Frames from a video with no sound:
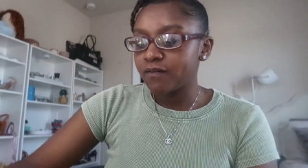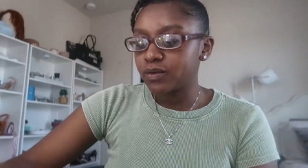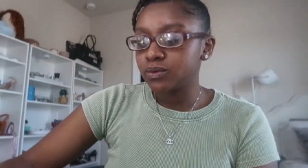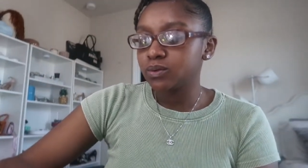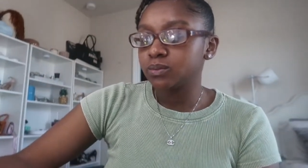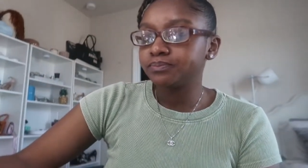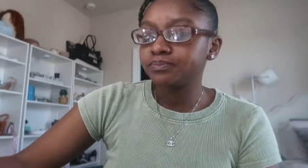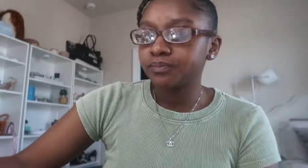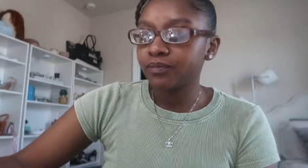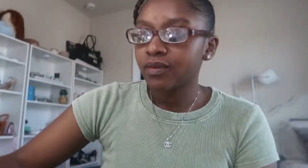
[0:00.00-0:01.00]
food,
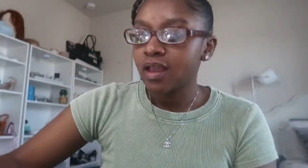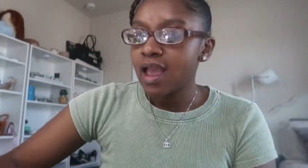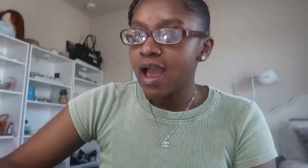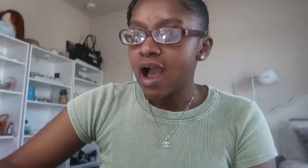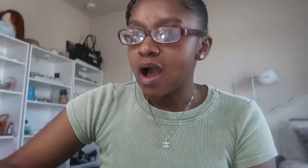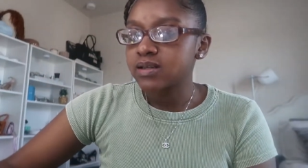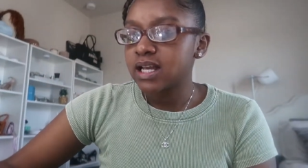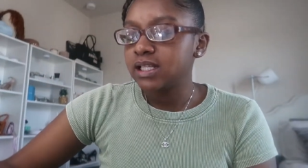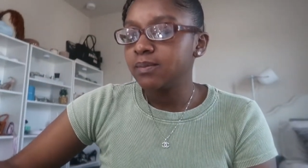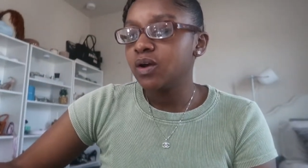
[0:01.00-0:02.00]
I was
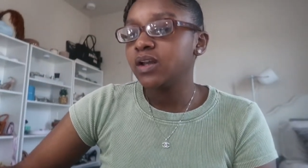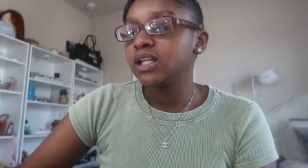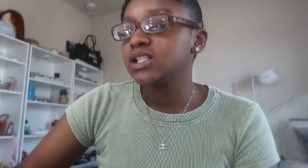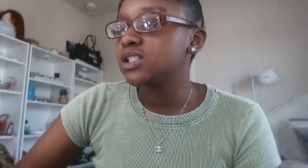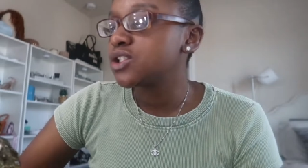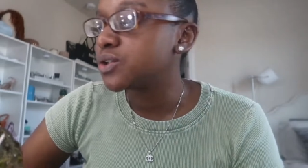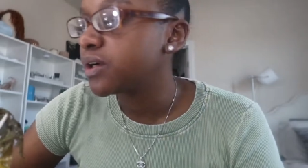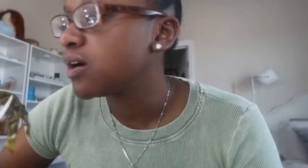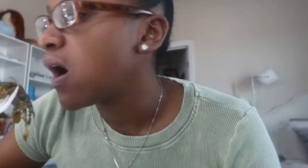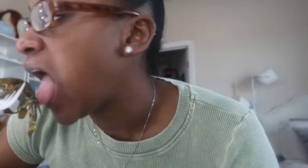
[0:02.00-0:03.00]
like, let me go get a ginger
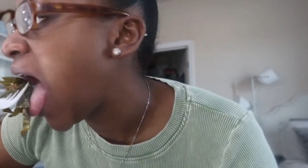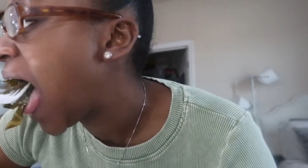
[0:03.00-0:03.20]
ale.